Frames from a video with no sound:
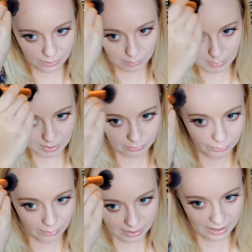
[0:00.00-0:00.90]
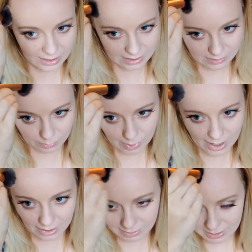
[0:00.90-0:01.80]
to my forehead as
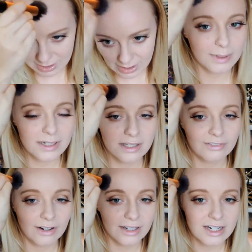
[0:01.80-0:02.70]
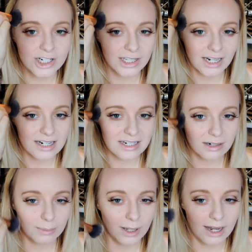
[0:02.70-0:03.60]
well. Just because the foundation that I
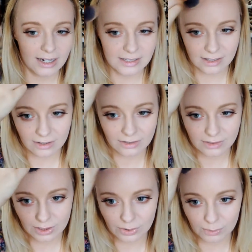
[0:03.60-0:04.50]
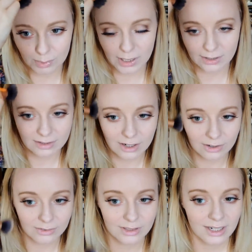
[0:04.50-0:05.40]
did apply is a little too pink
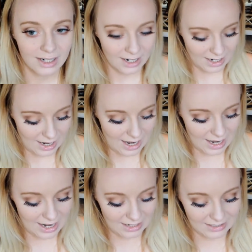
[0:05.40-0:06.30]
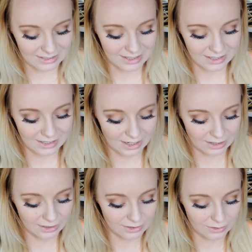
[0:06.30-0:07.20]
toned and
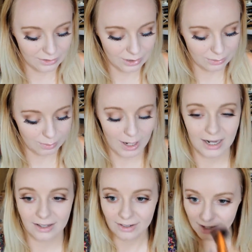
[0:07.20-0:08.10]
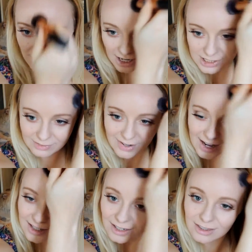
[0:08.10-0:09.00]
a little too pale. I should have
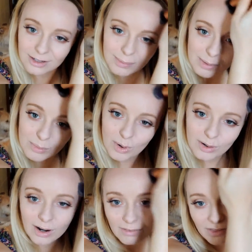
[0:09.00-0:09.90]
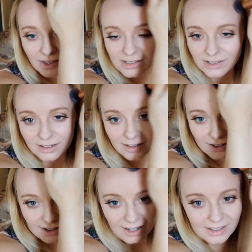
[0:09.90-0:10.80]
added a little bit more of the
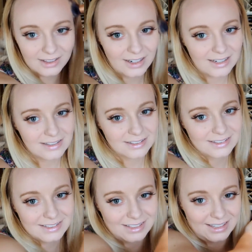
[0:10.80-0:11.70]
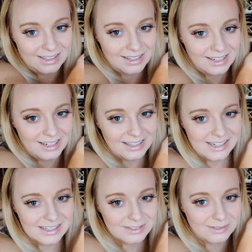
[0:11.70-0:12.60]
darker color. As you can see, it
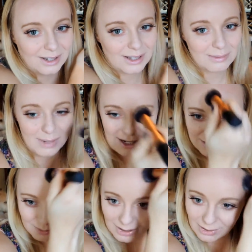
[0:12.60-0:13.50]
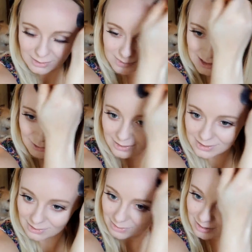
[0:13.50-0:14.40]
doesn't really match my arms that
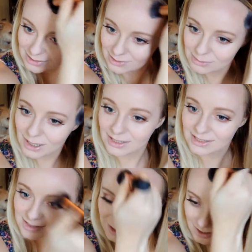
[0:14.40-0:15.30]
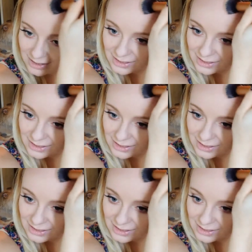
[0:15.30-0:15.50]
well, so I'm going to apply this